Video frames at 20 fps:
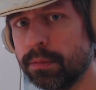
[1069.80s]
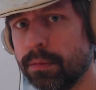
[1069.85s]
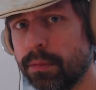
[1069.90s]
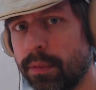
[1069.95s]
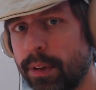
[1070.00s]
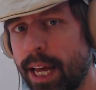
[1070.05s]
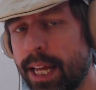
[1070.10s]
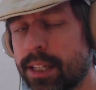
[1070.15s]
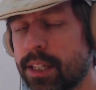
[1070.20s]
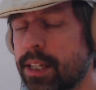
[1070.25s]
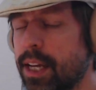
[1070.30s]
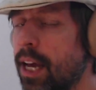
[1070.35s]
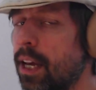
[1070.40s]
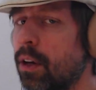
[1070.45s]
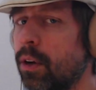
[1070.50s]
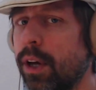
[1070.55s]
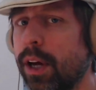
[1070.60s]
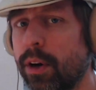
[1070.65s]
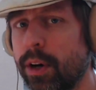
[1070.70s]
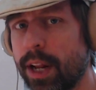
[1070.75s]
let's say
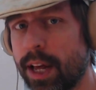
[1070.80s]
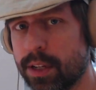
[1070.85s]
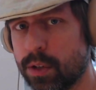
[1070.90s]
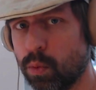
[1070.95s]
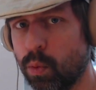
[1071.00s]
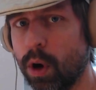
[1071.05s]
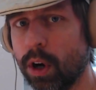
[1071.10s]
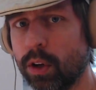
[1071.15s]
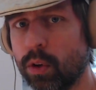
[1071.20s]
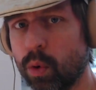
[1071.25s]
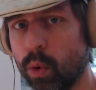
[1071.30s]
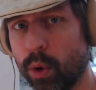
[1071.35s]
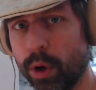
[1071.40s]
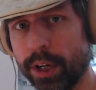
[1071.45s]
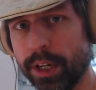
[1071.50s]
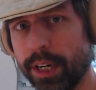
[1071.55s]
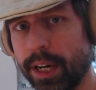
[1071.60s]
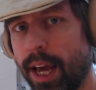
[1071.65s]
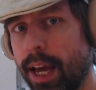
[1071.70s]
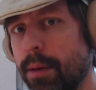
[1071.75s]
you hear it as a 1
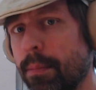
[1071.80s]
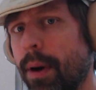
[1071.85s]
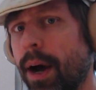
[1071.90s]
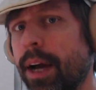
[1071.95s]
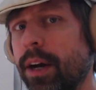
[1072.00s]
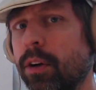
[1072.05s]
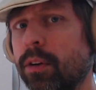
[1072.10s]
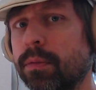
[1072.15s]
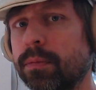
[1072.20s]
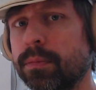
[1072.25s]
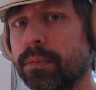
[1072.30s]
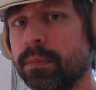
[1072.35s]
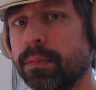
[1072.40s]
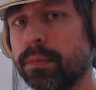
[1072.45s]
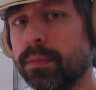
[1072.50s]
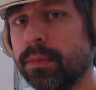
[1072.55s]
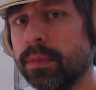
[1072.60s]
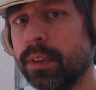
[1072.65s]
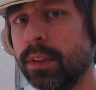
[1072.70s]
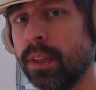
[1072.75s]
chord in A
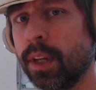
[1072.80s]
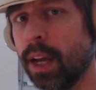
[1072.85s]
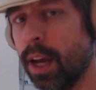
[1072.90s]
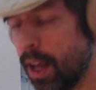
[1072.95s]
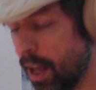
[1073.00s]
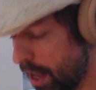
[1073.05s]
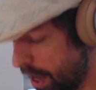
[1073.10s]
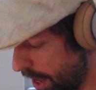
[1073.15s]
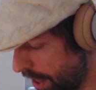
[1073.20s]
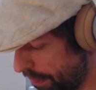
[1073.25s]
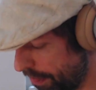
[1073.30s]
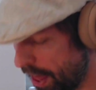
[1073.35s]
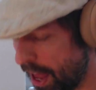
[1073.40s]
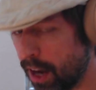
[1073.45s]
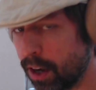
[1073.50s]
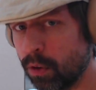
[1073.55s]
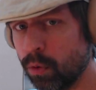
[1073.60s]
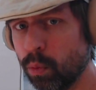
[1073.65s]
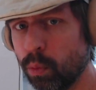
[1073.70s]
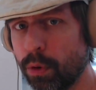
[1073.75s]
minor. And
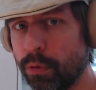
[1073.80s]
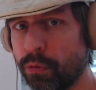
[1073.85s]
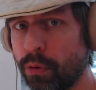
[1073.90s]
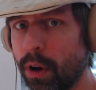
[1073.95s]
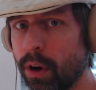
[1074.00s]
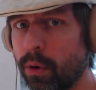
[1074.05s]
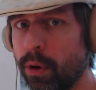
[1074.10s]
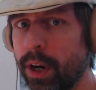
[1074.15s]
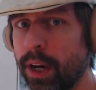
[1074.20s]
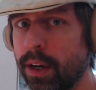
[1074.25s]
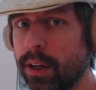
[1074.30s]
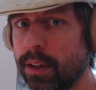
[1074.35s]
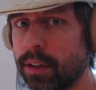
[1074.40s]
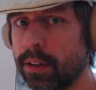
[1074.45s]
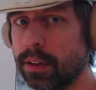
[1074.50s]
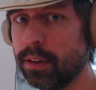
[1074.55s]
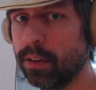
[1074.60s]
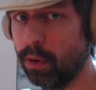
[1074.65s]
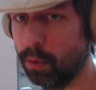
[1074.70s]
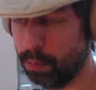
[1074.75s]
then we follow it,
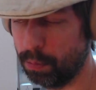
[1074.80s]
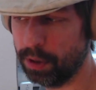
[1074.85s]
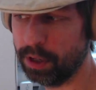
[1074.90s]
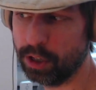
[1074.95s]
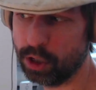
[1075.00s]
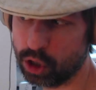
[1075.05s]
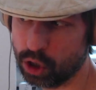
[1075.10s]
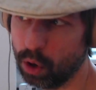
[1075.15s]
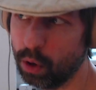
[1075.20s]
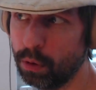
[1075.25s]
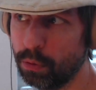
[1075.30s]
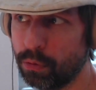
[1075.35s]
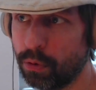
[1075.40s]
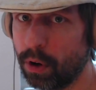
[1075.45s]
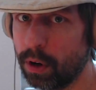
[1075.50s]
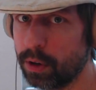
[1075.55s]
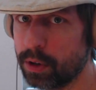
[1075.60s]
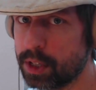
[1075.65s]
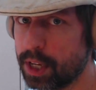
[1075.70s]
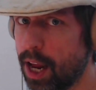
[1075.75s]
or Billy Joel
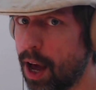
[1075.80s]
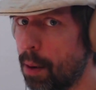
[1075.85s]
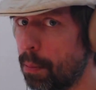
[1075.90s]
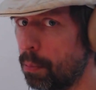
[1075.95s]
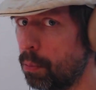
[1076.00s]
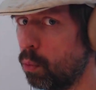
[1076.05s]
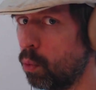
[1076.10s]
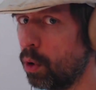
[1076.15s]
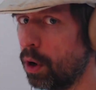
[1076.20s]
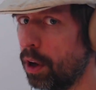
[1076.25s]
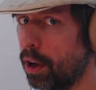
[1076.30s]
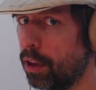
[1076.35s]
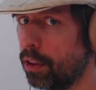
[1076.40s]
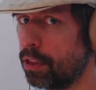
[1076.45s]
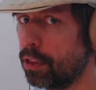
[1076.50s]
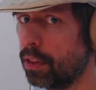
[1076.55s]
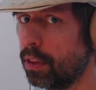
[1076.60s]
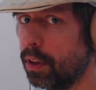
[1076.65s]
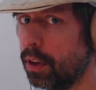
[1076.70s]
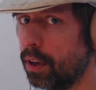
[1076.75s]
follows it up
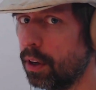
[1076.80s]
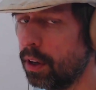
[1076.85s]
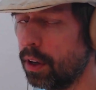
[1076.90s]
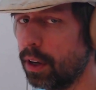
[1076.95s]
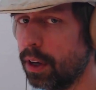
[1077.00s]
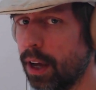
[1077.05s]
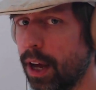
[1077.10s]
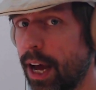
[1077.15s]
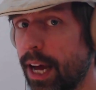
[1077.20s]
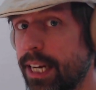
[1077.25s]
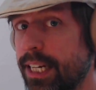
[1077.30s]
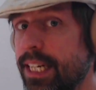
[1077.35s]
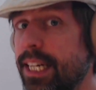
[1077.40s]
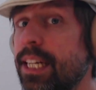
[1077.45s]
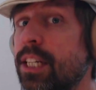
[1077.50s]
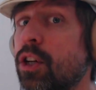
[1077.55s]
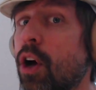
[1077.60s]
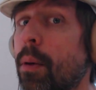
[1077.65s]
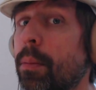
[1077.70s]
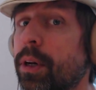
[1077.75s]
with a D
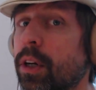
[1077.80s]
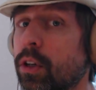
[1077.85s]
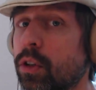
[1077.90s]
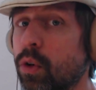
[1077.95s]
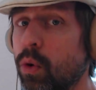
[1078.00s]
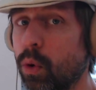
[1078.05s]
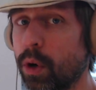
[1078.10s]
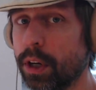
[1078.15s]
dominant chord.